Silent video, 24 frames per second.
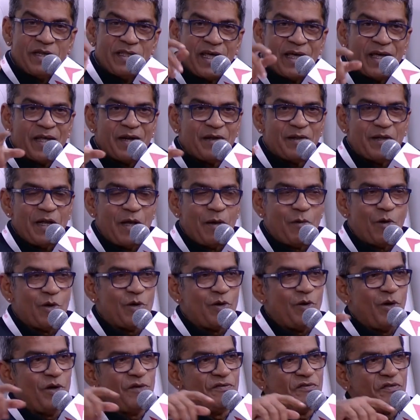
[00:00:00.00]
there
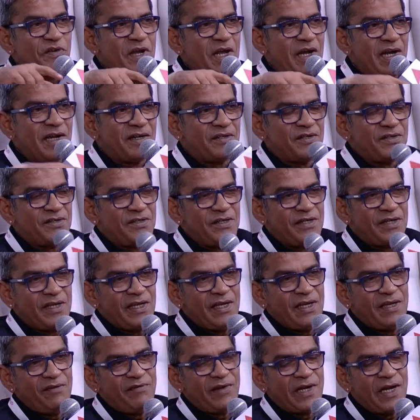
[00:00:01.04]
on free
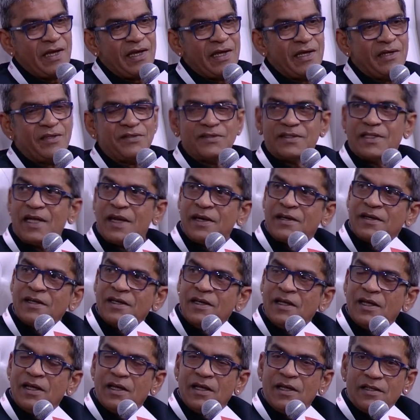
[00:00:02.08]
electricity, Vinay, is that
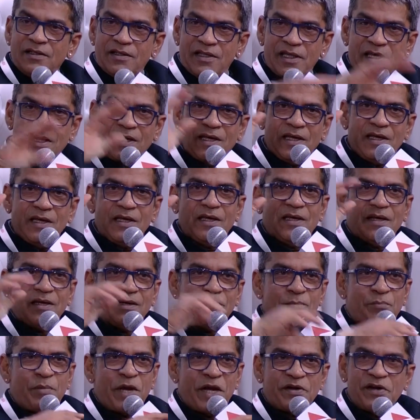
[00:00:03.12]
the
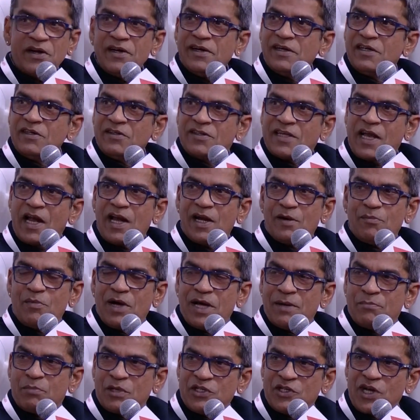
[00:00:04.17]
patent is held by
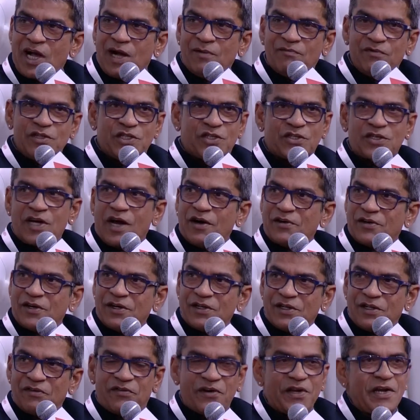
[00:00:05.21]
Punjab, which started
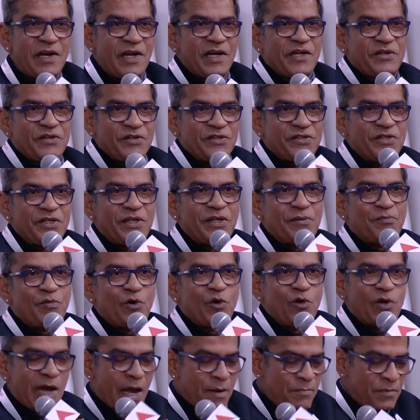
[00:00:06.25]
the free electricity
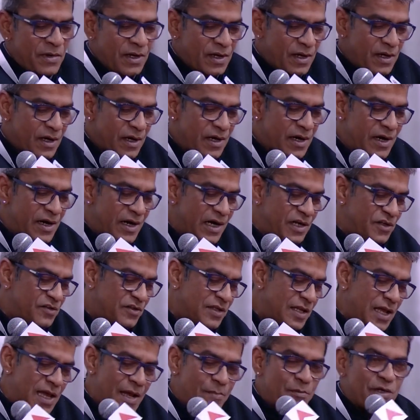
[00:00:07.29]
program. And at least
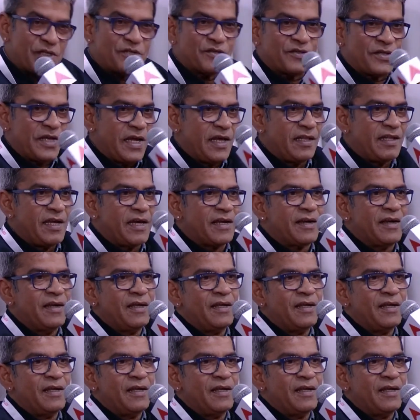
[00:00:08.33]
I must say that